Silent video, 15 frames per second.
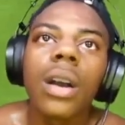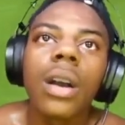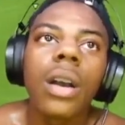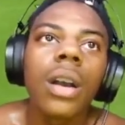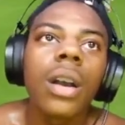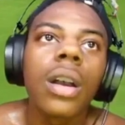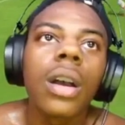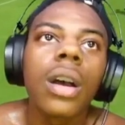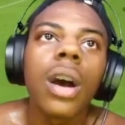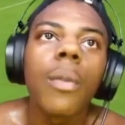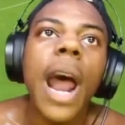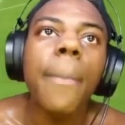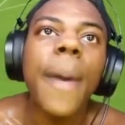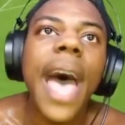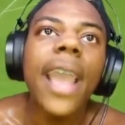
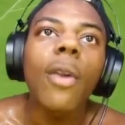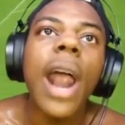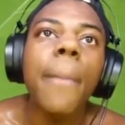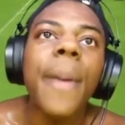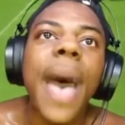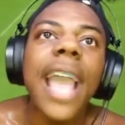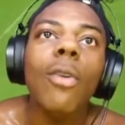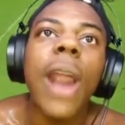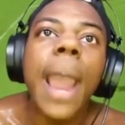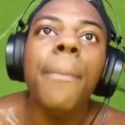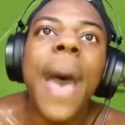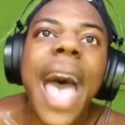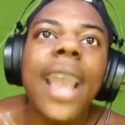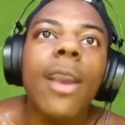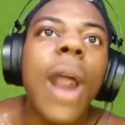Right back.
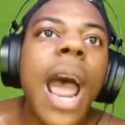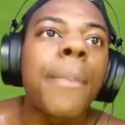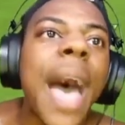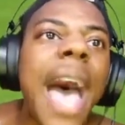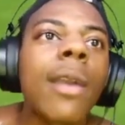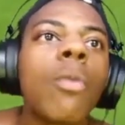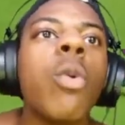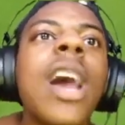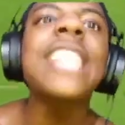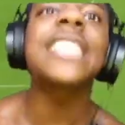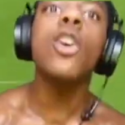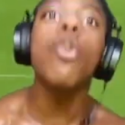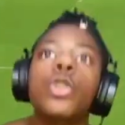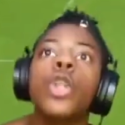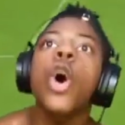What is
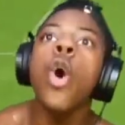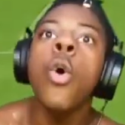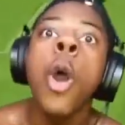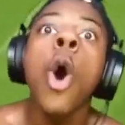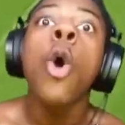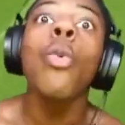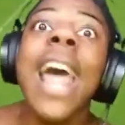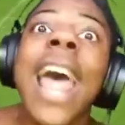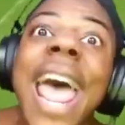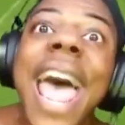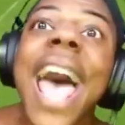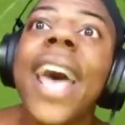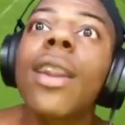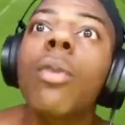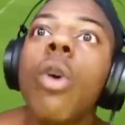you doing?
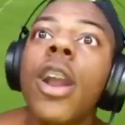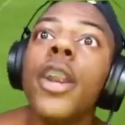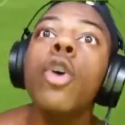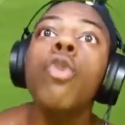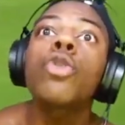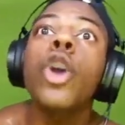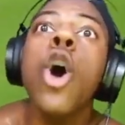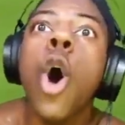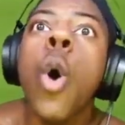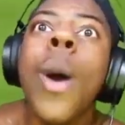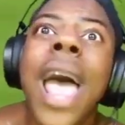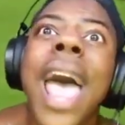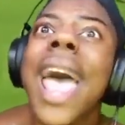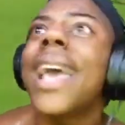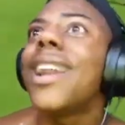Red! What are you
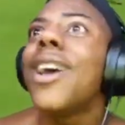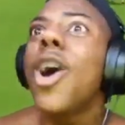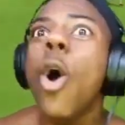doing?